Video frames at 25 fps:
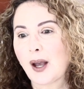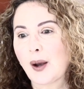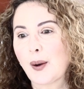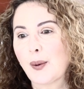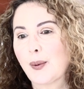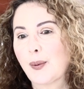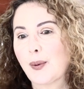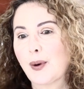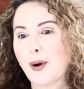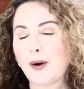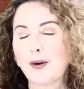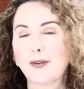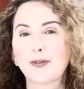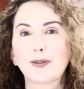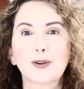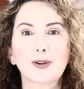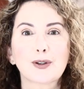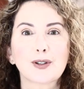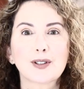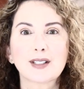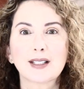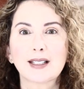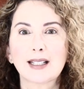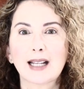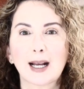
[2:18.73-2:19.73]
well, of
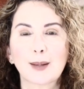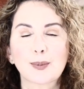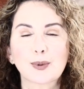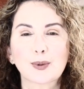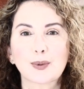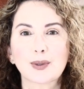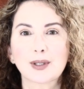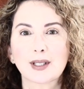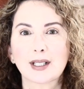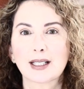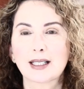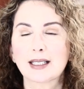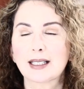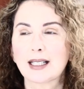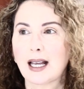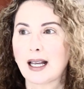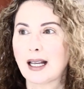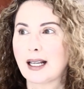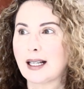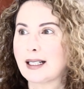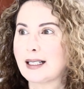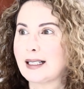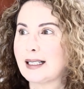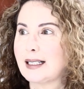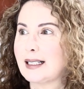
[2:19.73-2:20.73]
course it helps with
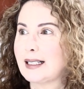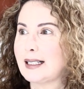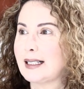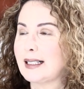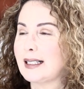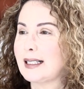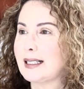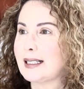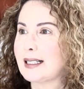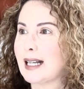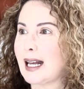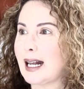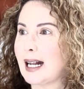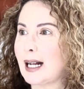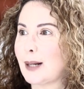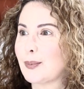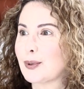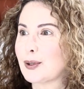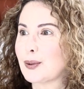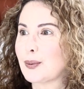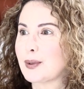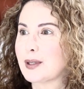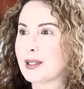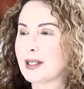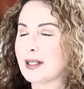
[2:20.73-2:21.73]
anxiety it
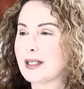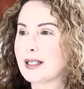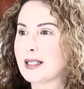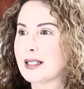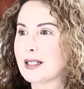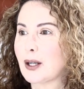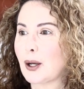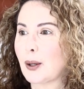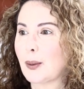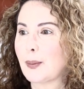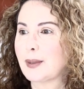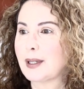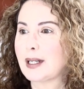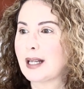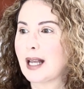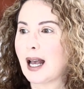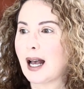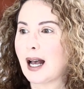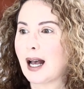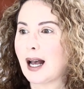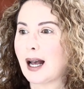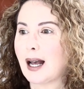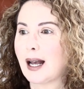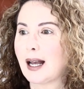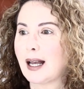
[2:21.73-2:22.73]
helps with
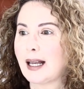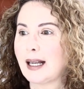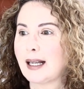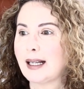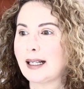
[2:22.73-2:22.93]
insomnia